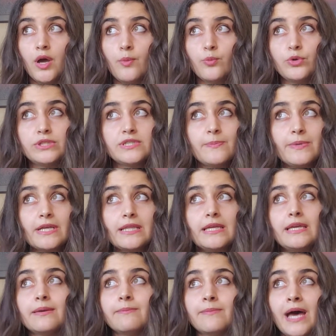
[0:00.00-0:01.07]
we typically
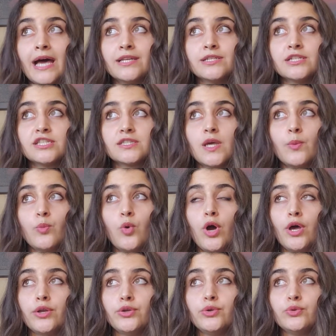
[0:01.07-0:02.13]
imagine
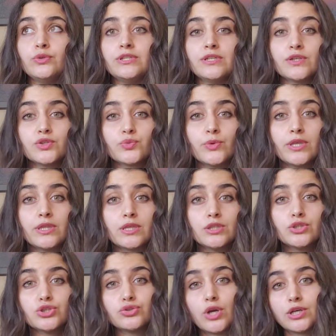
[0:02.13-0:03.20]
someone who deals with
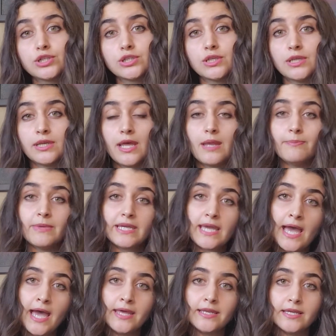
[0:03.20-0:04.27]
construction and
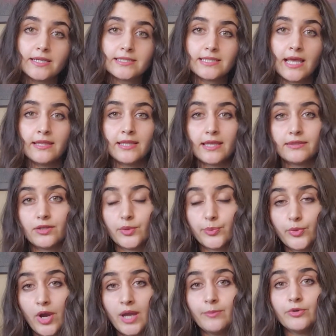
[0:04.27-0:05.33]
mechanics and that their
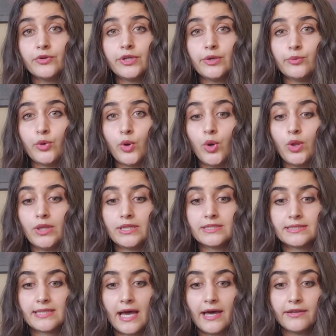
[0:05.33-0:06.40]
primary role is
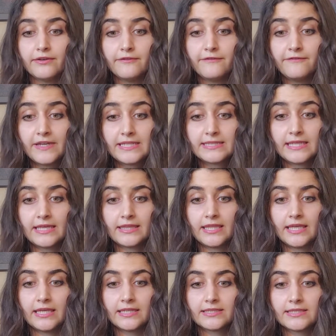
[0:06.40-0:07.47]
that of fixing
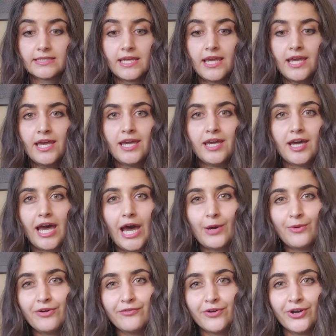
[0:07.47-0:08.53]
things.
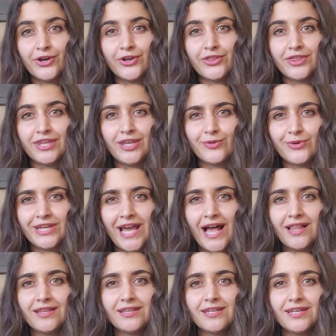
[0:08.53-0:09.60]
However, the
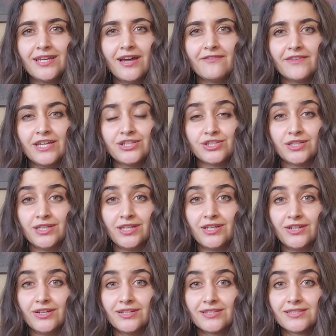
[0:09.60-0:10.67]
reality of
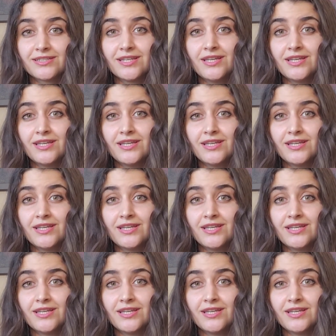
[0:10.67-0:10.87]
engineers,